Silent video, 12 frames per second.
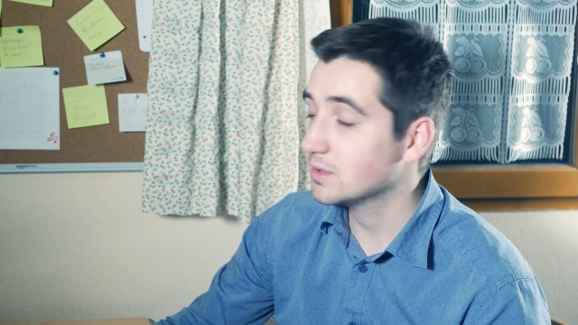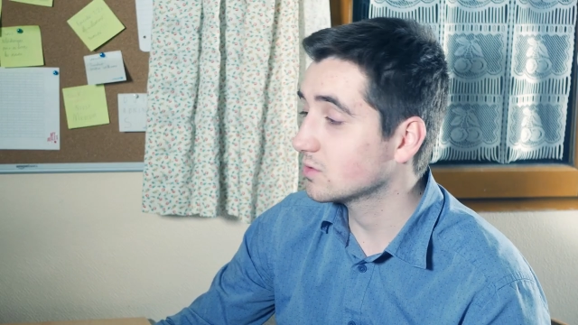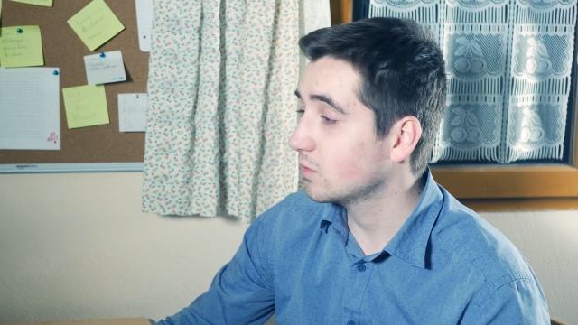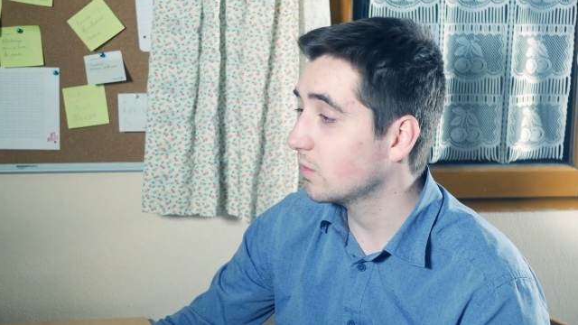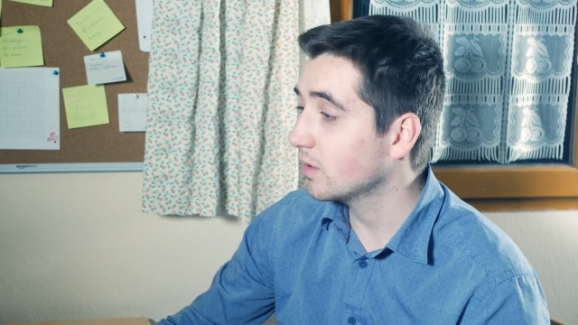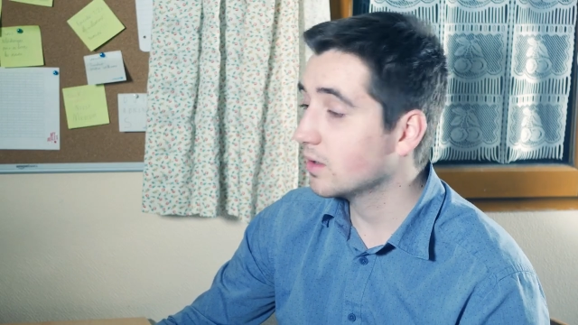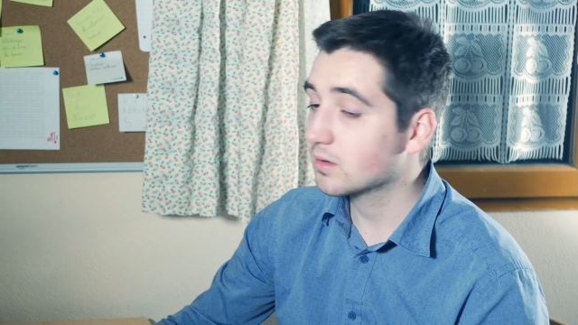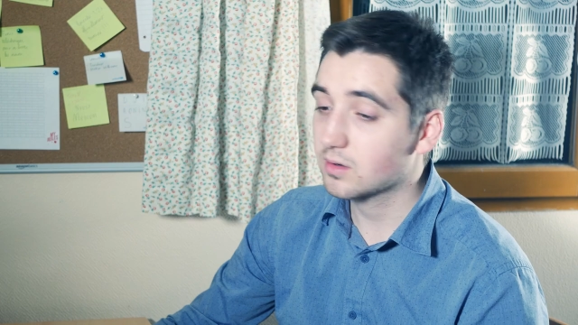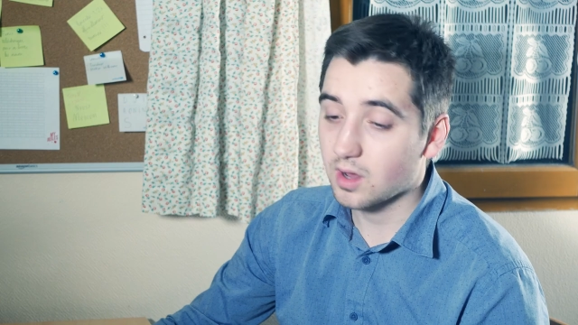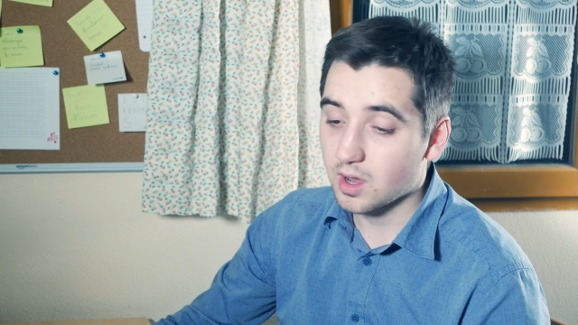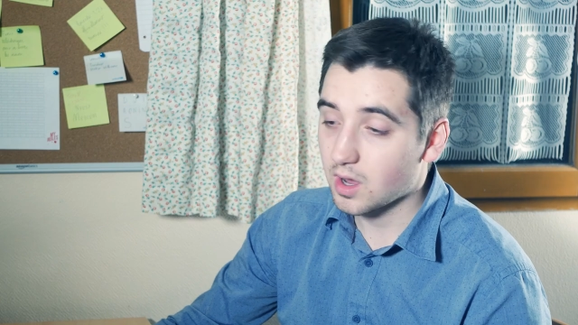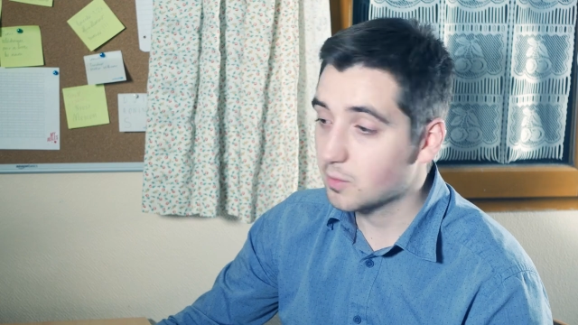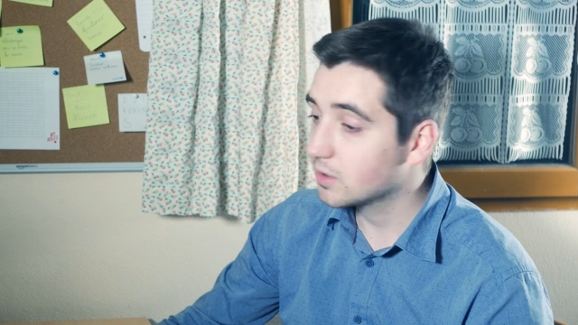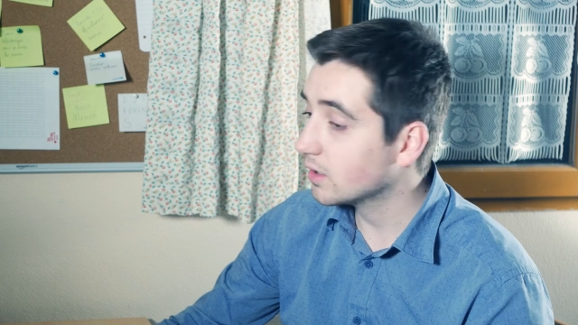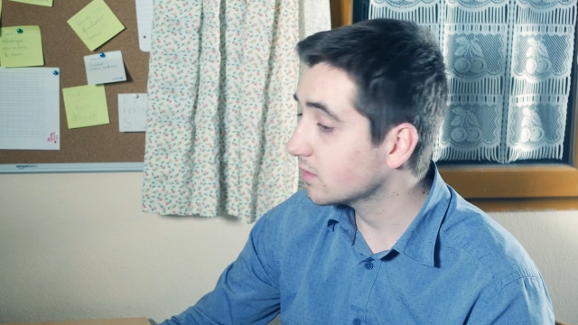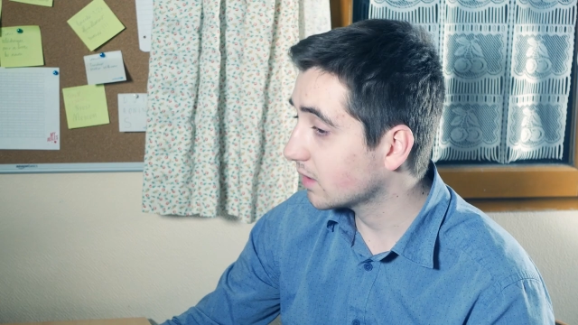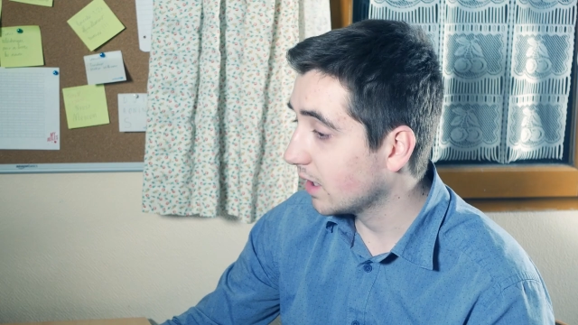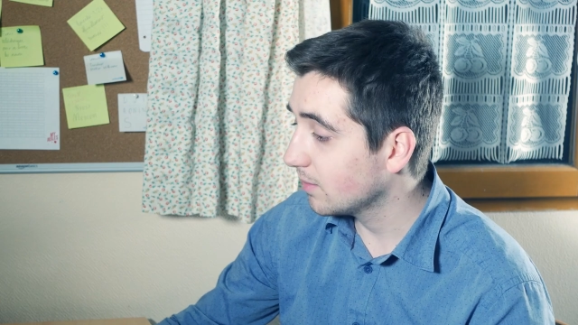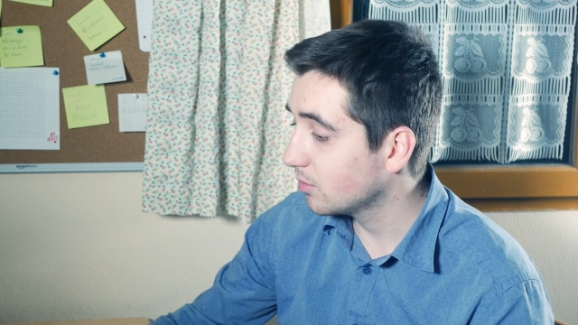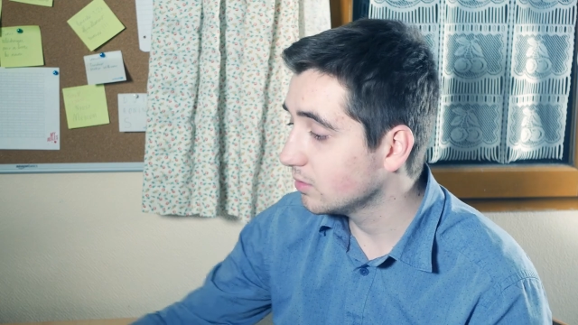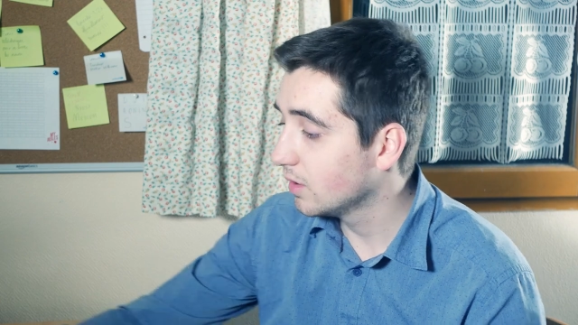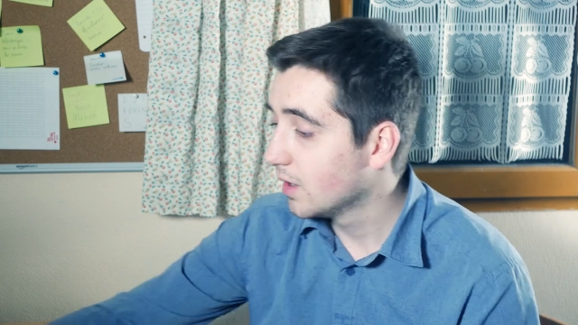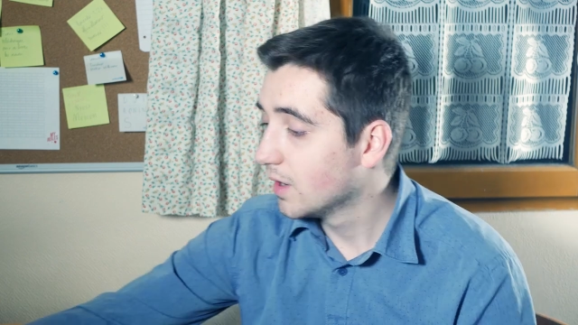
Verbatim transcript: So we went and we got the cable.